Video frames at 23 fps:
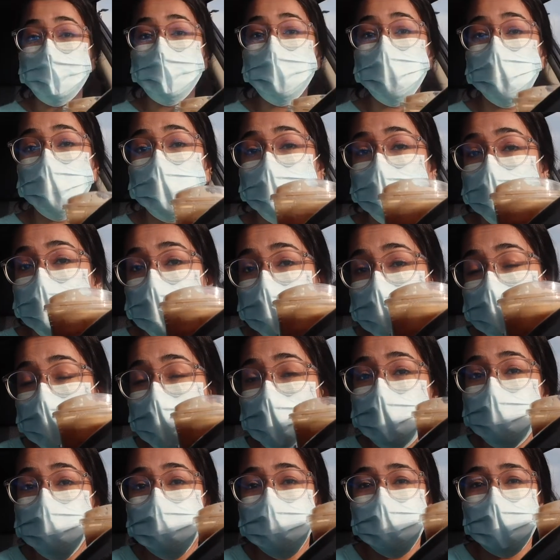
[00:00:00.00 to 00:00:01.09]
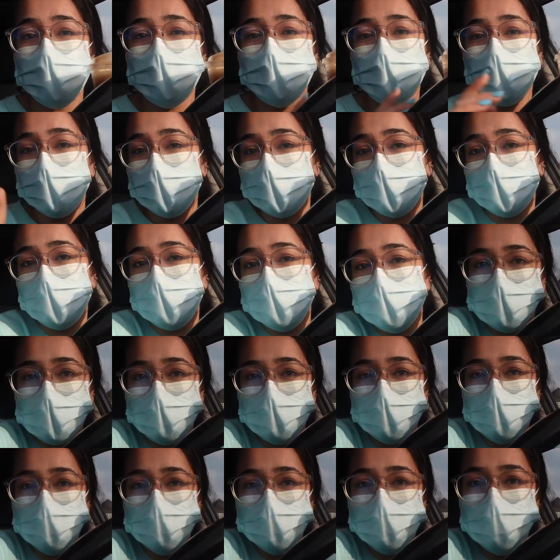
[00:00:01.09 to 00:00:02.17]
to the point that it's like a, I'm
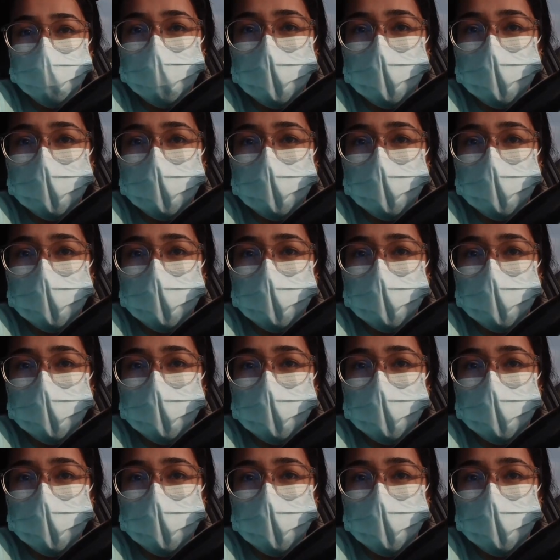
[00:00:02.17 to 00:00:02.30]
gonna zoom